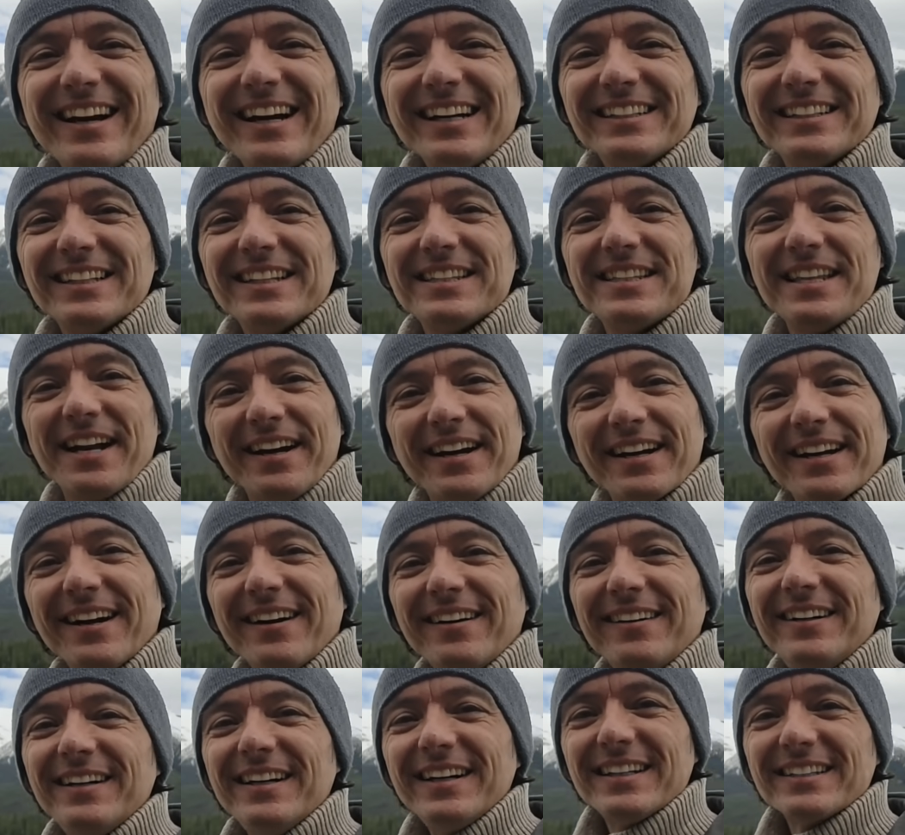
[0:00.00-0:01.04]
right. There you
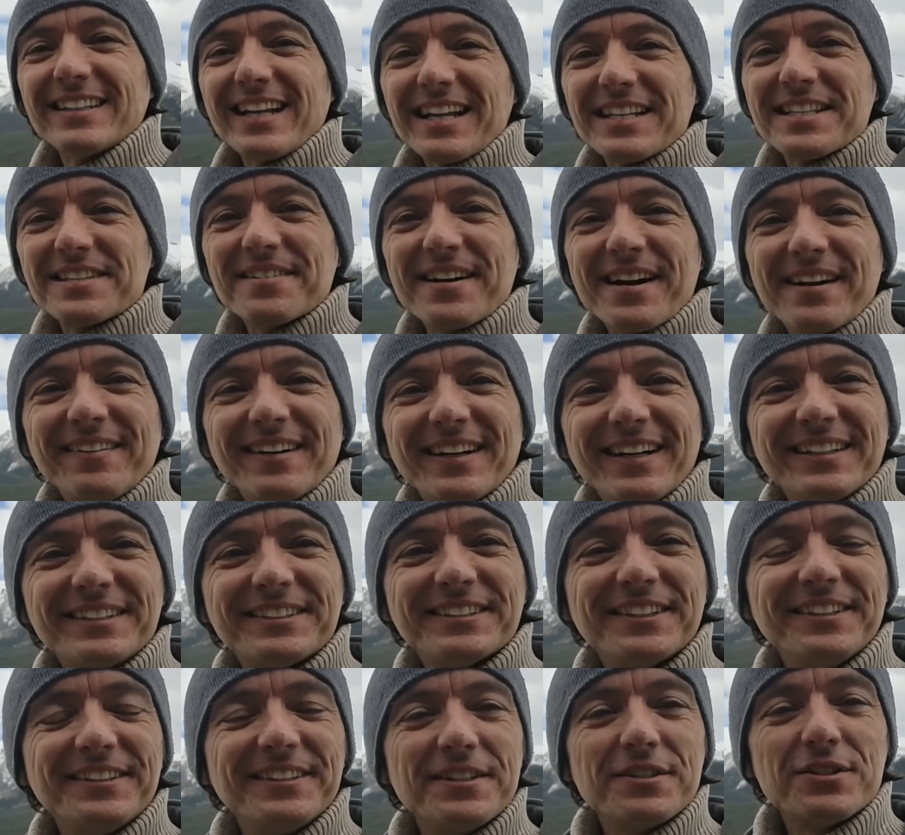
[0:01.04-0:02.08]
go. That's what I want to
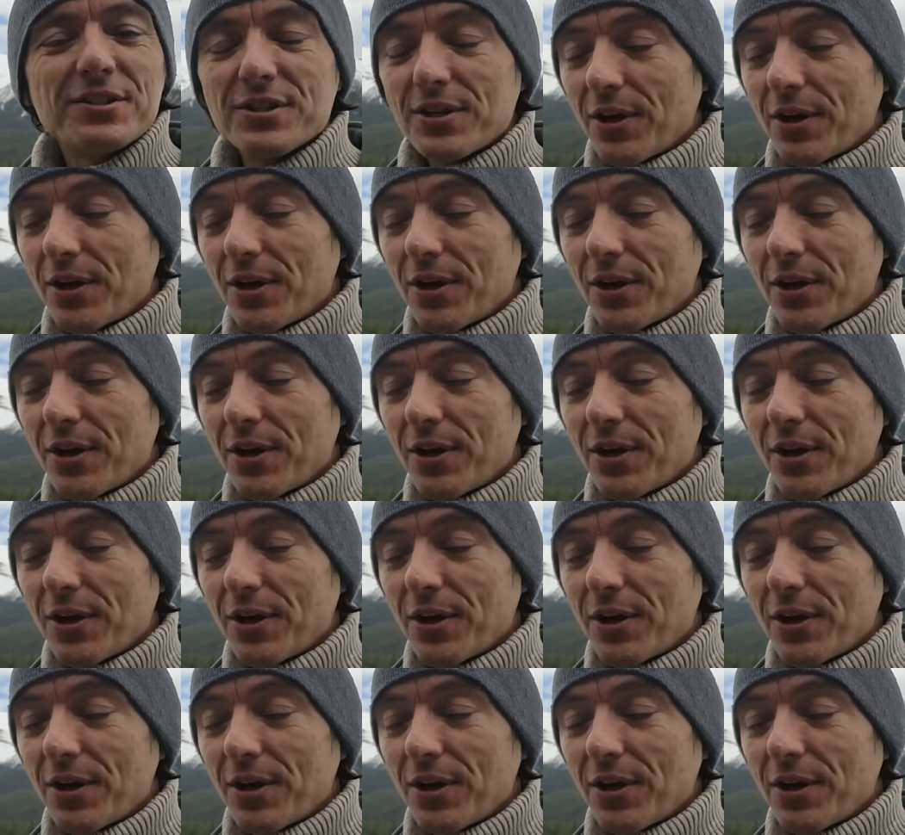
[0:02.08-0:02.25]
show you.